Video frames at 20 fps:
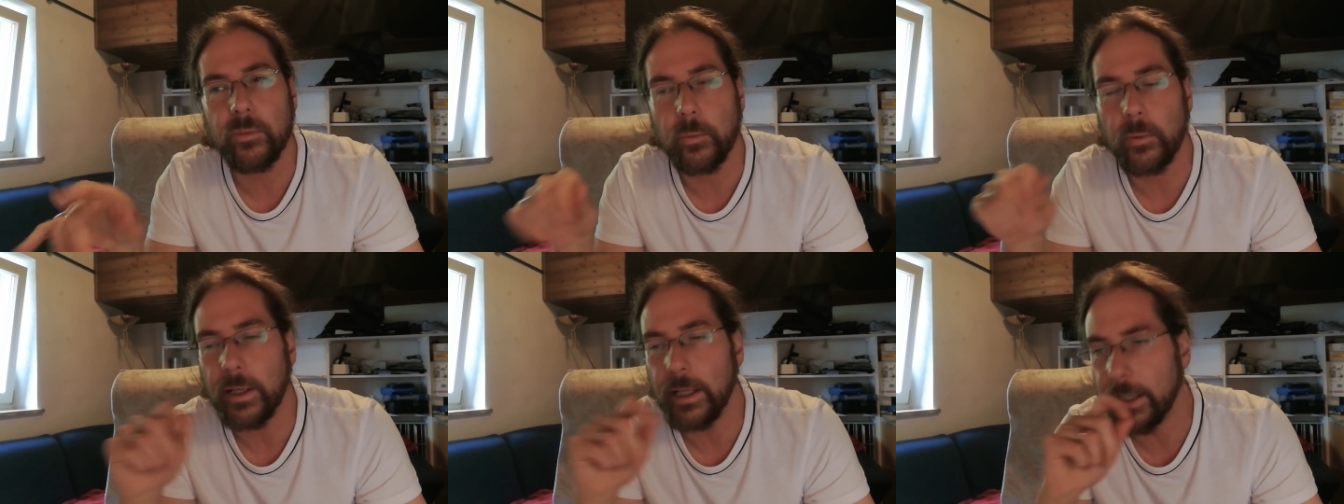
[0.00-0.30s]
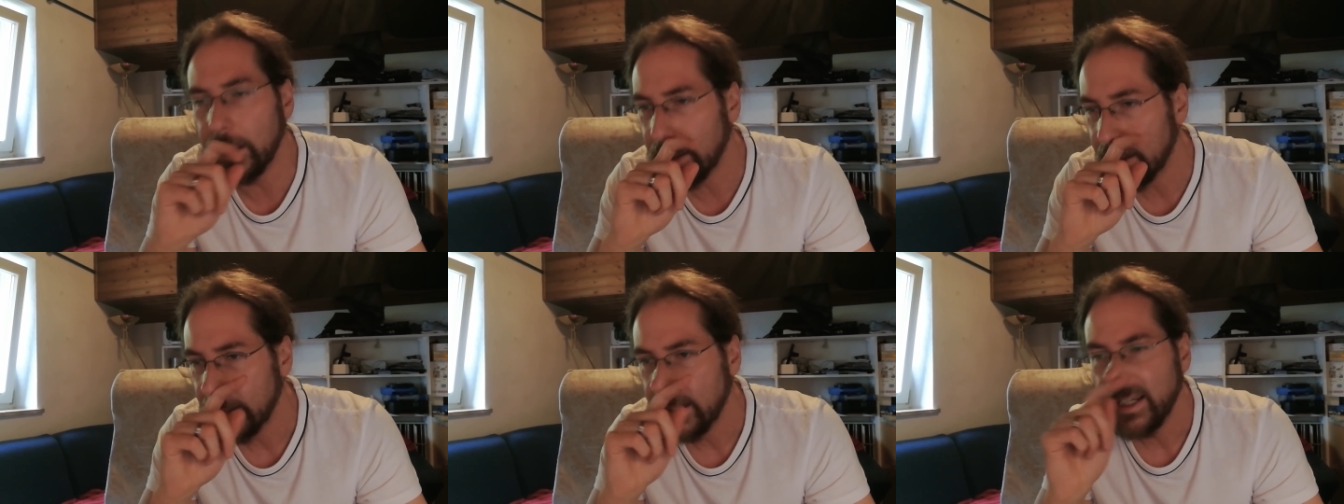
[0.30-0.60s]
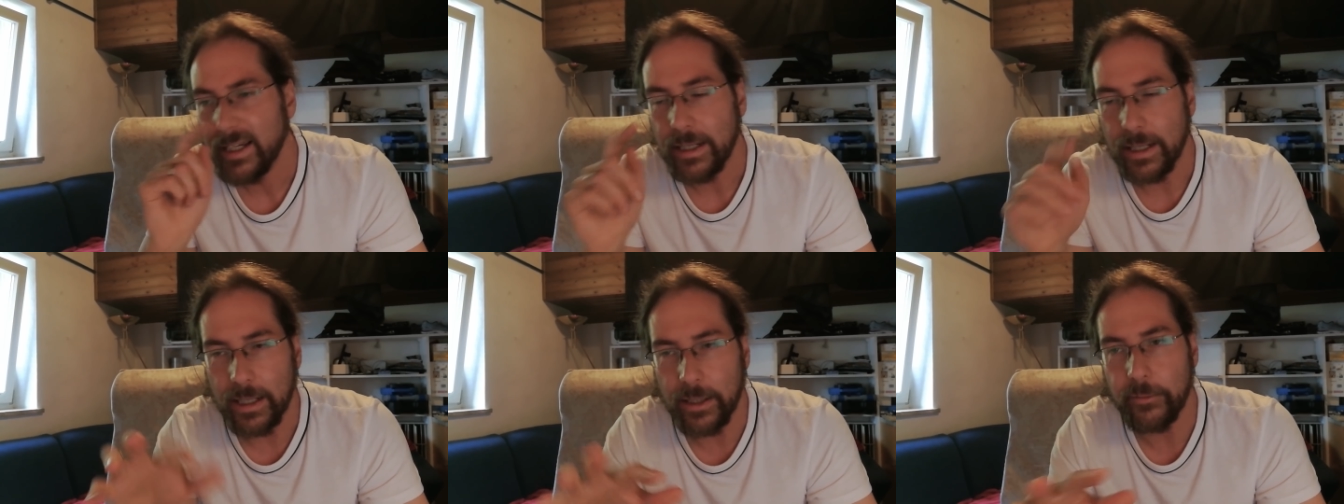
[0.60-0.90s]
way,
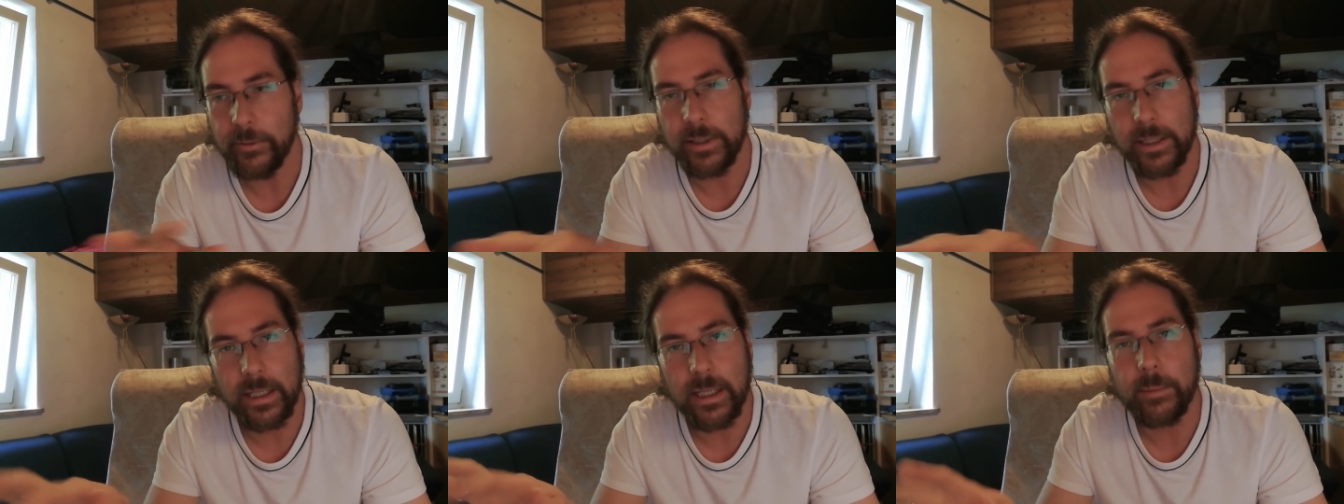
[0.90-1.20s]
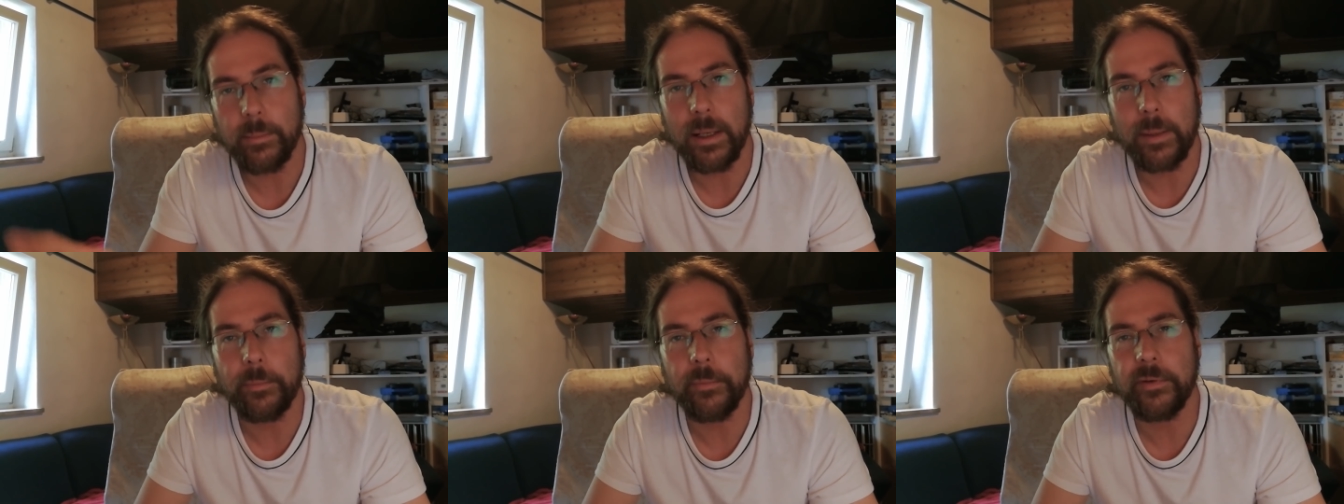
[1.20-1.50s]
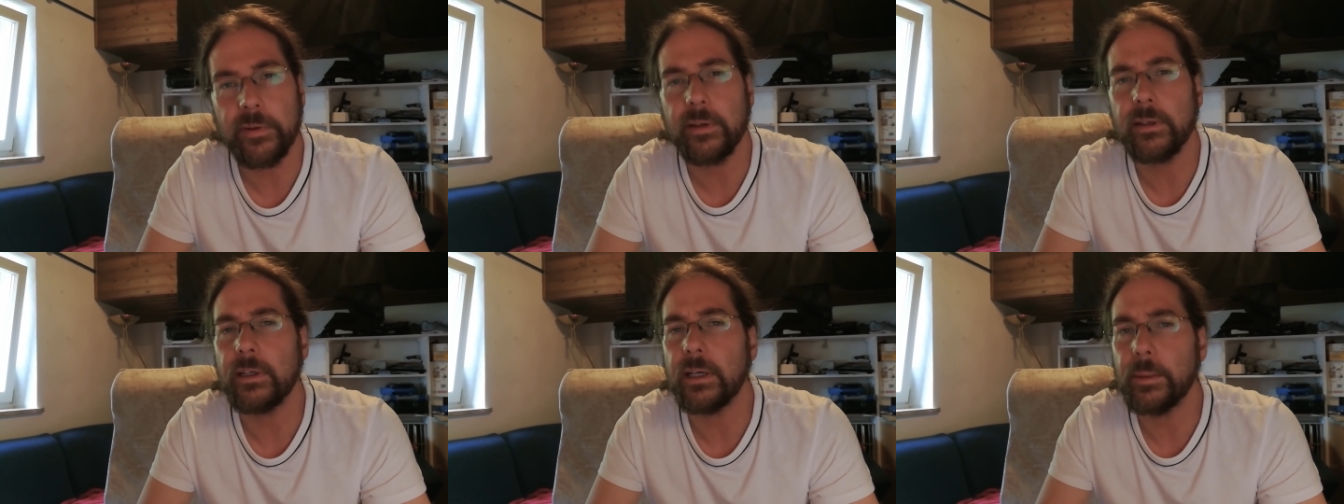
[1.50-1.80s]
how he came up with
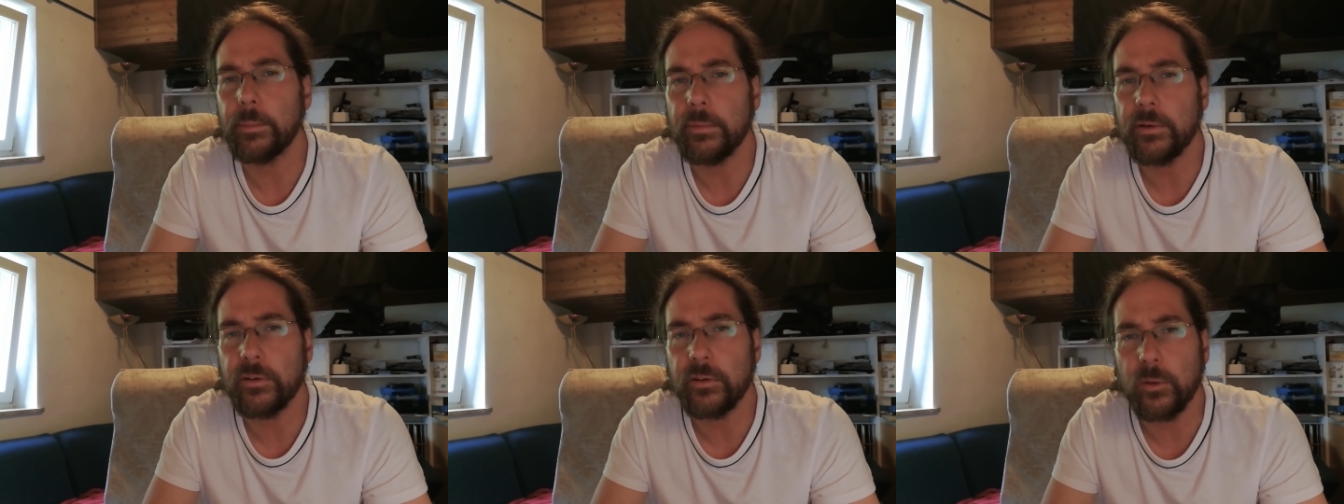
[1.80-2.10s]
the numbers.